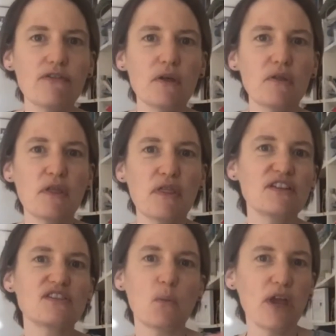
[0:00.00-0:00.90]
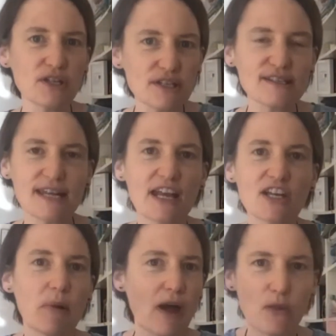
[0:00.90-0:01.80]
the things that we understand
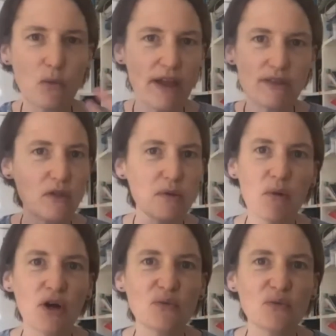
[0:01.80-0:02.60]
about the way that the mind